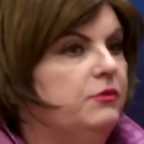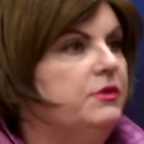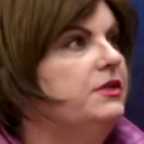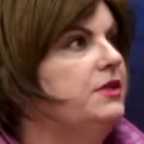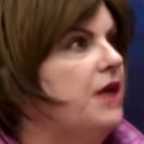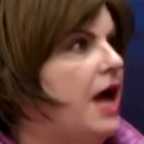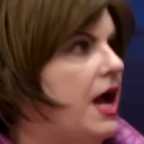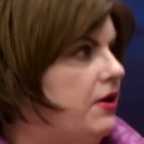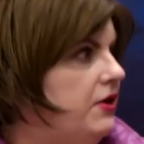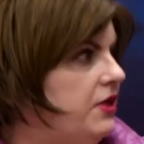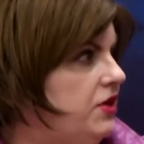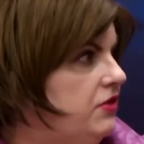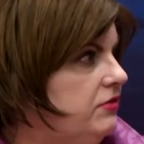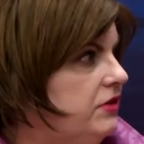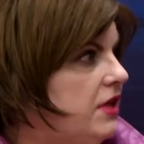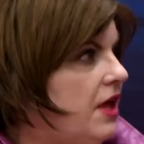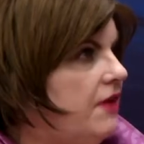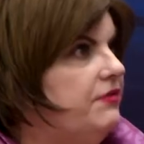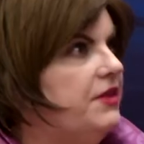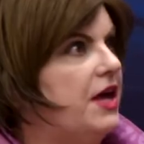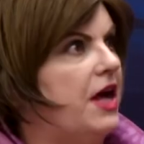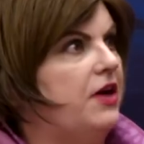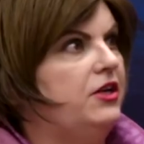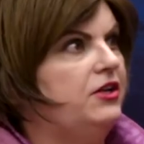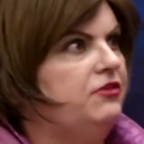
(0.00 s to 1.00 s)
How do you love
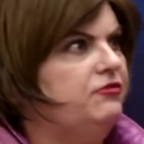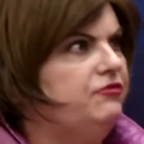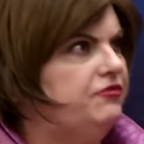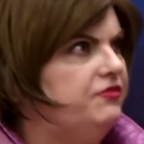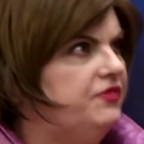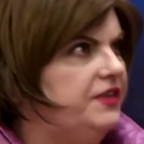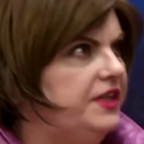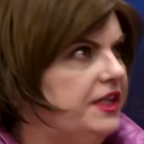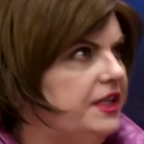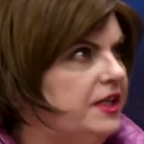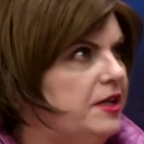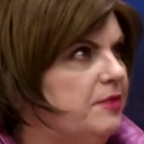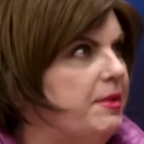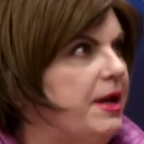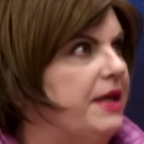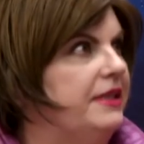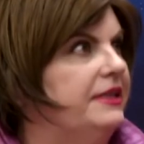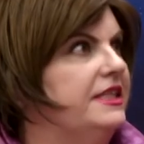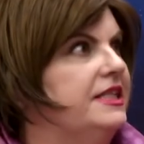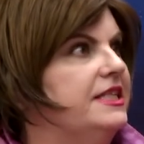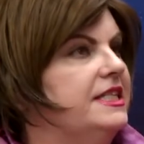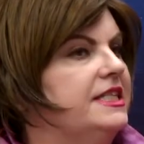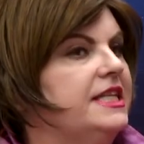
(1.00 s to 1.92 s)
that? How do you feel about this?